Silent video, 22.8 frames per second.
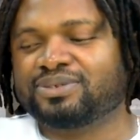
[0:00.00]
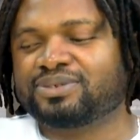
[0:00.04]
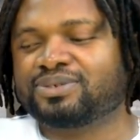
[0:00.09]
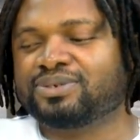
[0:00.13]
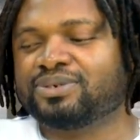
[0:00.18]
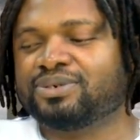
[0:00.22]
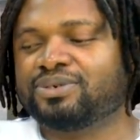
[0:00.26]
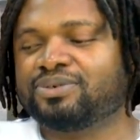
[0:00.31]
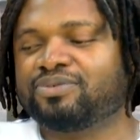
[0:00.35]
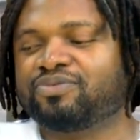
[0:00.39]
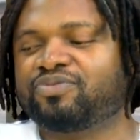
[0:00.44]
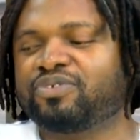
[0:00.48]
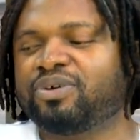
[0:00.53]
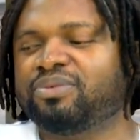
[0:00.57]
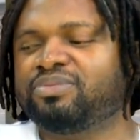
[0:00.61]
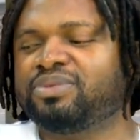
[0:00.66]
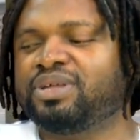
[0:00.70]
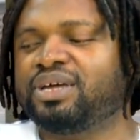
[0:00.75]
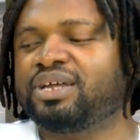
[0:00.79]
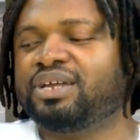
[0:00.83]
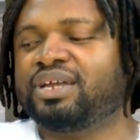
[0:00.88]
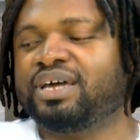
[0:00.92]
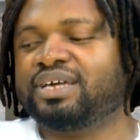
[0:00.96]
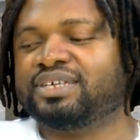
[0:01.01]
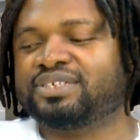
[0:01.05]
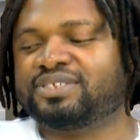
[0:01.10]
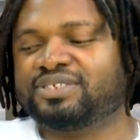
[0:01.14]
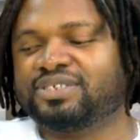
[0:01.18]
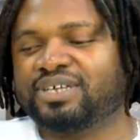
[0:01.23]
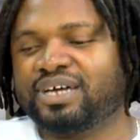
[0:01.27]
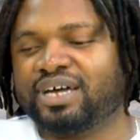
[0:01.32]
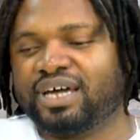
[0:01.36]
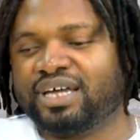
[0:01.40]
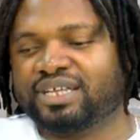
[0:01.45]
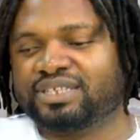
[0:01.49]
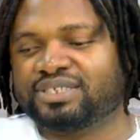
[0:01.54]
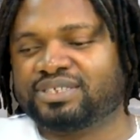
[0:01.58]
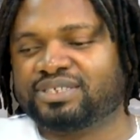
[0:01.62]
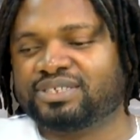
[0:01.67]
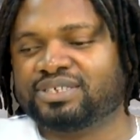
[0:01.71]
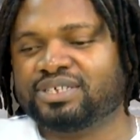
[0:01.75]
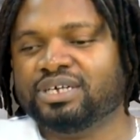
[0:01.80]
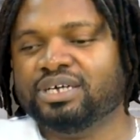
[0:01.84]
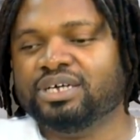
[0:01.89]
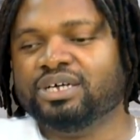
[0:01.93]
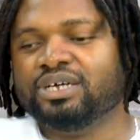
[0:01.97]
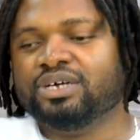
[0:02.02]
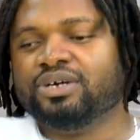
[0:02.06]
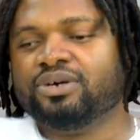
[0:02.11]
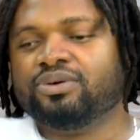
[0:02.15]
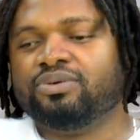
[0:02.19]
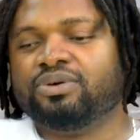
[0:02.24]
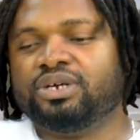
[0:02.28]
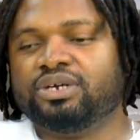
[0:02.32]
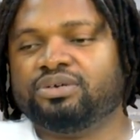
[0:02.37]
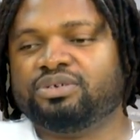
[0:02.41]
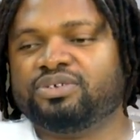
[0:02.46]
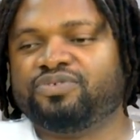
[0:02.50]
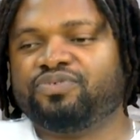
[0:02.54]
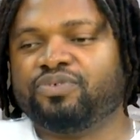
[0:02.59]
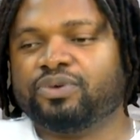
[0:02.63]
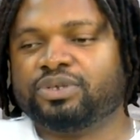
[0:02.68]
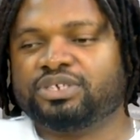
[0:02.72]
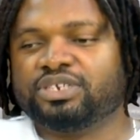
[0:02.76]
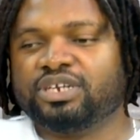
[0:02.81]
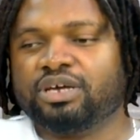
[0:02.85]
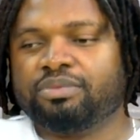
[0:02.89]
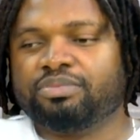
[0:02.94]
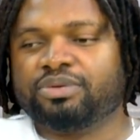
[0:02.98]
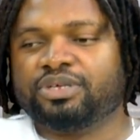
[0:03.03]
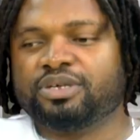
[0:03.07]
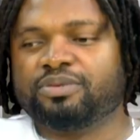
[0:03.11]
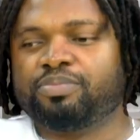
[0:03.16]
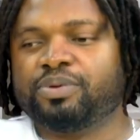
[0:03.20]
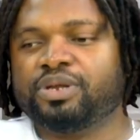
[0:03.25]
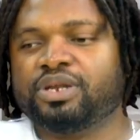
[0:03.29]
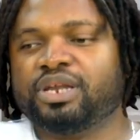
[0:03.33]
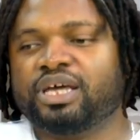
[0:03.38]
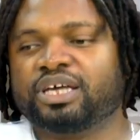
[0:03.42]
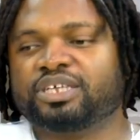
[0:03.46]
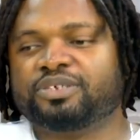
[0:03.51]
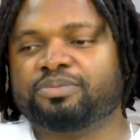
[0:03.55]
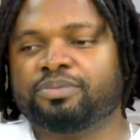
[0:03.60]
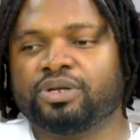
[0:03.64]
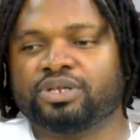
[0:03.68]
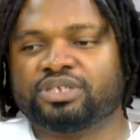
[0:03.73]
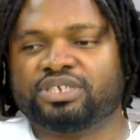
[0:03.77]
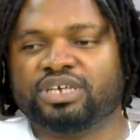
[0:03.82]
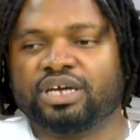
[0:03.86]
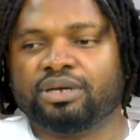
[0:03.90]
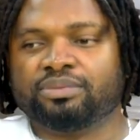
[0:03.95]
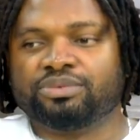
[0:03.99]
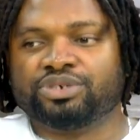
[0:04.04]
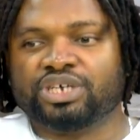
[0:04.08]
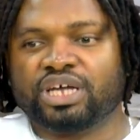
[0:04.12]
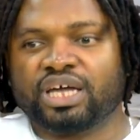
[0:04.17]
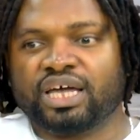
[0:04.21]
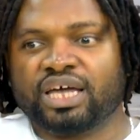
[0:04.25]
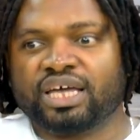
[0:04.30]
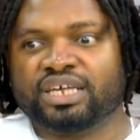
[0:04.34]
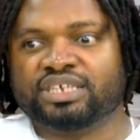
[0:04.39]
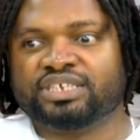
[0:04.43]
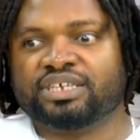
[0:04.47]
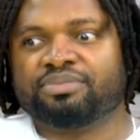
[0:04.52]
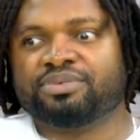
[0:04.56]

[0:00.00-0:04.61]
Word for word: So from then I start when I reached 14, I began playing like small time jazz.